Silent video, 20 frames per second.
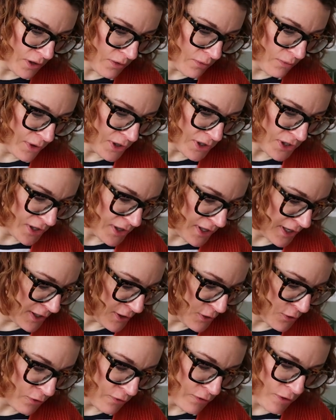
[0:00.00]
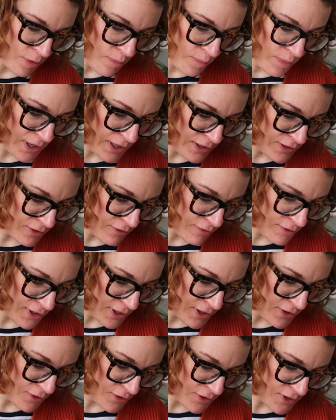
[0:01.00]
which I think is sort of the piece de
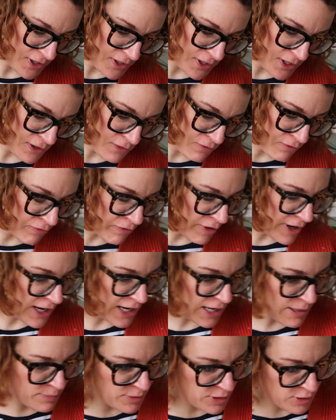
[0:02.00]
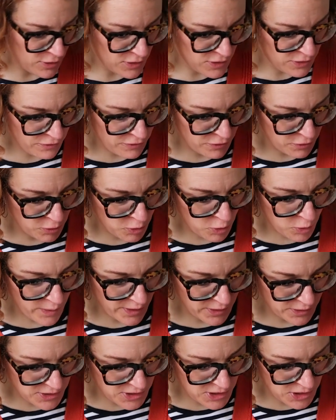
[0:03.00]
resistance, is this really beautiful
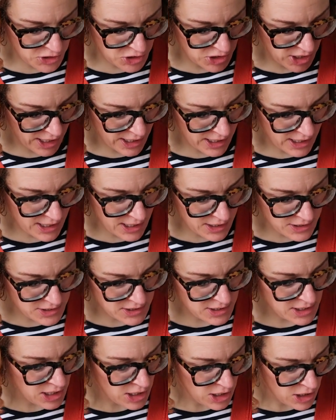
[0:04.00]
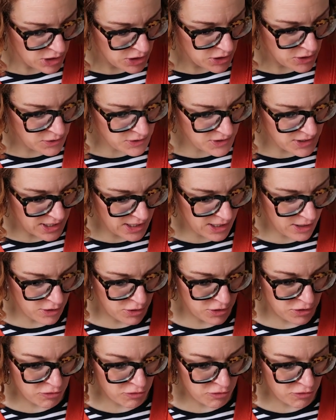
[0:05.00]
quilted jacket using a